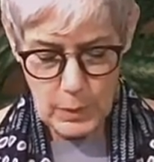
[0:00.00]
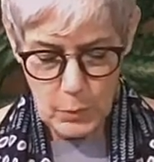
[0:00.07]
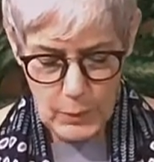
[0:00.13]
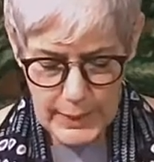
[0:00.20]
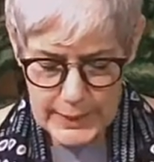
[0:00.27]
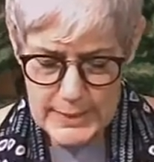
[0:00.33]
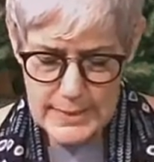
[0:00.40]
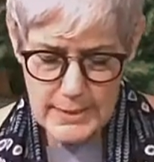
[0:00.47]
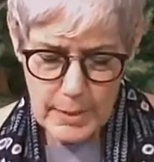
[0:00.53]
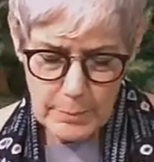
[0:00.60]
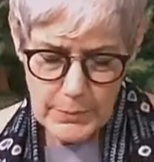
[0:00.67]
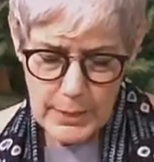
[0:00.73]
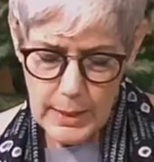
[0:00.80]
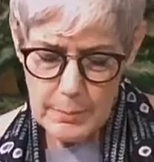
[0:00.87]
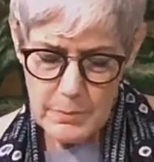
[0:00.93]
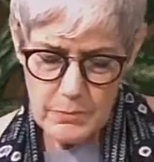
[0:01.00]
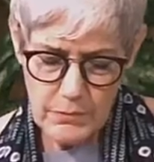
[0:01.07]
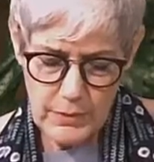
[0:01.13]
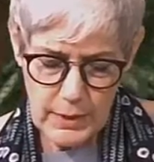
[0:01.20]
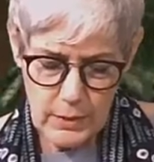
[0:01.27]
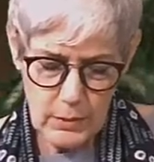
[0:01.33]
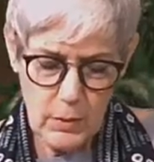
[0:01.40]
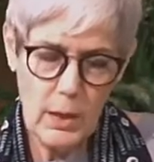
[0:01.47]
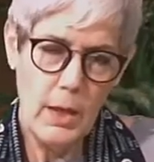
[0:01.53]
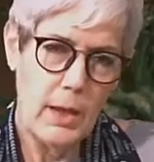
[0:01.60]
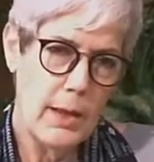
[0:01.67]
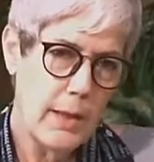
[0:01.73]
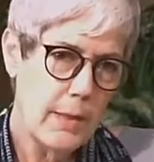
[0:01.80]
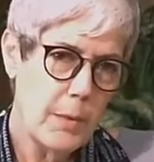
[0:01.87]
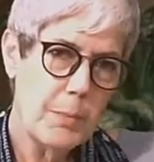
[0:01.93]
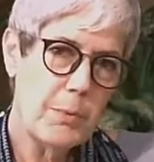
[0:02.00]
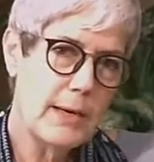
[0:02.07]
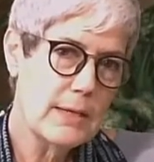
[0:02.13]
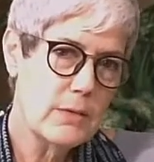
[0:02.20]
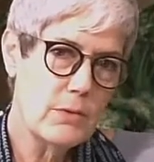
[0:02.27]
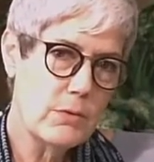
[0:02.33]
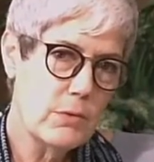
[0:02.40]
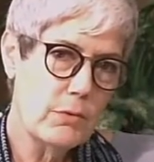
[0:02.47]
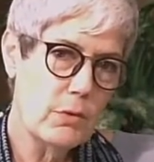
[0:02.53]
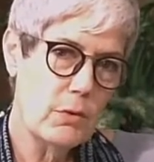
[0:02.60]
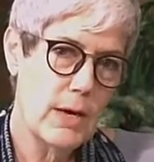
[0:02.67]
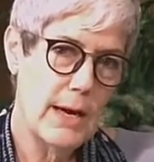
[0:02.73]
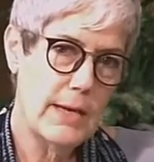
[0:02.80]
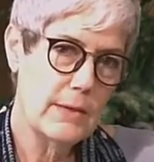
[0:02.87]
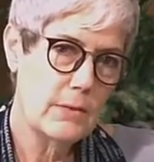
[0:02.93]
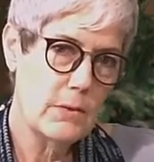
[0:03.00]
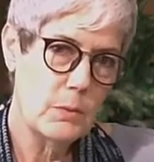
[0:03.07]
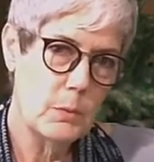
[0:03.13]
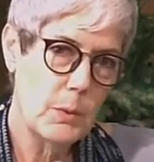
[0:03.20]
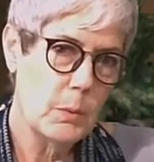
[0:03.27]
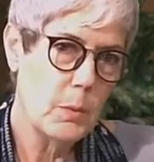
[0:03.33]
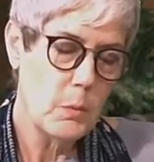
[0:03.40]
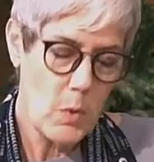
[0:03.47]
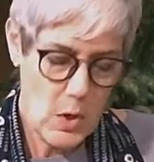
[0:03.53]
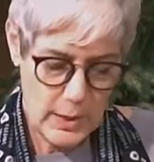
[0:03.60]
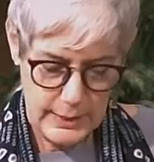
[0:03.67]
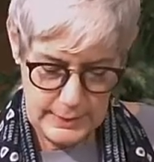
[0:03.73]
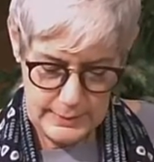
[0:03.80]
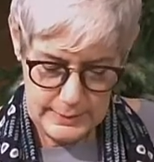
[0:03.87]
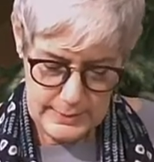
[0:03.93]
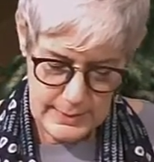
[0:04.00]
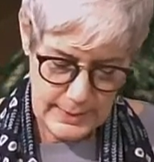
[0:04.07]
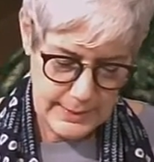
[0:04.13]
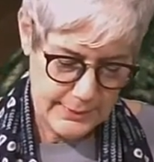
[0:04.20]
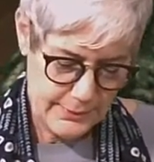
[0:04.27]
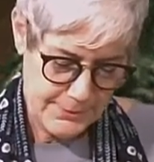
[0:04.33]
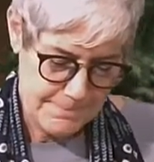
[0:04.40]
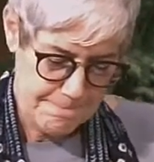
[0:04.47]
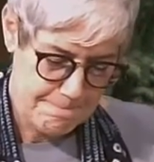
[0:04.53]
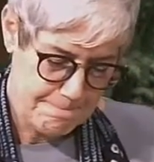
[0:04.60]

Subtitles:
we can sometimes feel the presence of Christ when we're walking together.